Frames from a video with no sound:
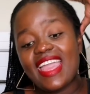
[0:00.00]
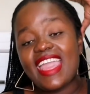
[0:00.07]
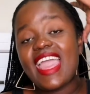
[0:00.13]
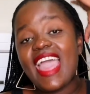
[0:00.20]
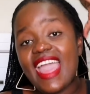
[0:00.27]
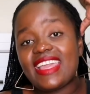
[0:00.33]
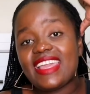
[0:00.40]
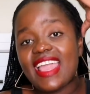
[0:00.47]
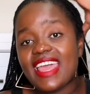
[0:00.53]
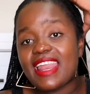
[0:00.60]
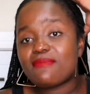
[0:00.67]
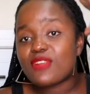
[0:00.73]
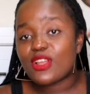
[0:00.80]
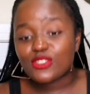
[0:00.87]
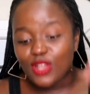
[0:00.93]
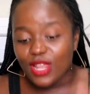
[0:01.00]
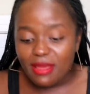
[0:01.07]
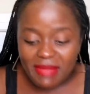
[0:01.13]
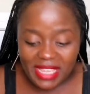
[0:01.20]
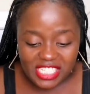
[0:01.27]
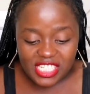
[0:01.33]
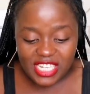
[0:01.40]
Hey, and I'm not
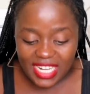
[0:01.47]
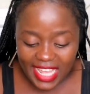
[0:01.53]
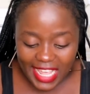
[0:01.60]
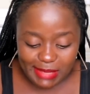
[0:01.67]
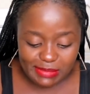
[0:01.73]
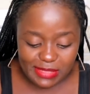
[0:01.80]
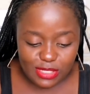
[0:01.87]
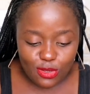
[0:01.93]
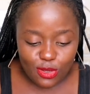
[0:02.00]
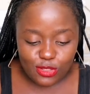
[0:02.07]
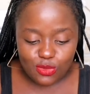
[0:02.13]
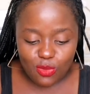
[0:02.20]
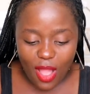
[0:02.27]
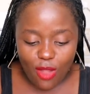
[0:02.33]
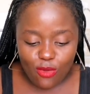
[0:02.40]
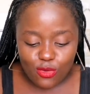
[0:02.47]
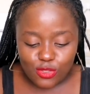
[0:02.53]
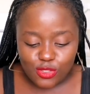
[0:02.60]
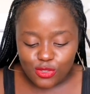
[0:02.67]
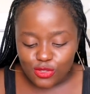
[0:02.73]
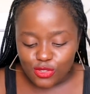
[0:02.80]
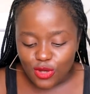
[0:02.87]
gonna mention names because
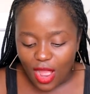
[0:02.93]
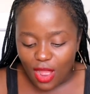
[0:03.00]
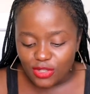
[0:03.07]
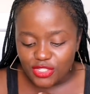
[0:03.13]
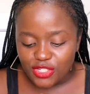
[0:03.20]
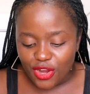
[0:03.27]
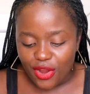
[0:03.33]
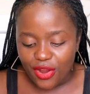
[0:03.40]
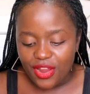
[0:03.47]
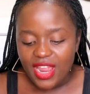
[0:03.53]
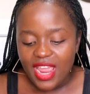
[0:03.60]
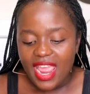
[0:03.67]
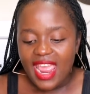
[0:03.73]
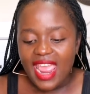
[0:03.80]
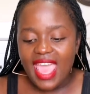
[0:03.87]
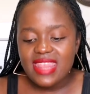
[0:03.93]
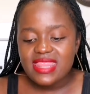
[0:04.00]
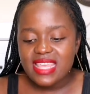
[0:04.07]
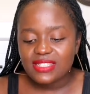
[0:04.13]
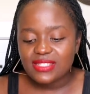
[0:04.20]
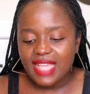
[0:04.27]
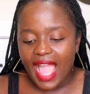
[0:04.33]
wauku shushu out here.
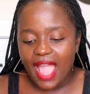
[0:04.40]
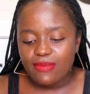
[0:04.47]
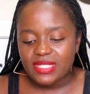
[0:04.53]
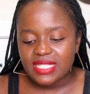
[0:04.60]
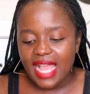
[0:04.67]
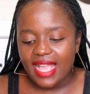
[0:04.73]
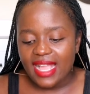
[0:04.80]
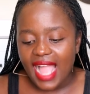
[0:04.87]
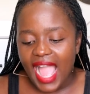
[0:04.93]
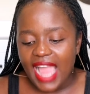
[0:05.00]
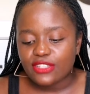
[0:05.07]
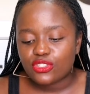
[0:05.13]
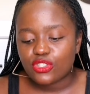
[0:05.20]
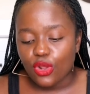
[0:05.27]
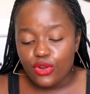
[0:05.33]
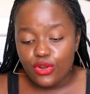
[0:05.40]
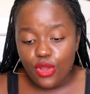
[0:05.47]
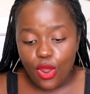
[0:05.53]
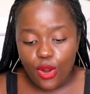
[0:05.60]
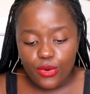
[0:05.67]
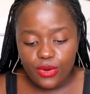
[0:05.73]
And this guy was like I don't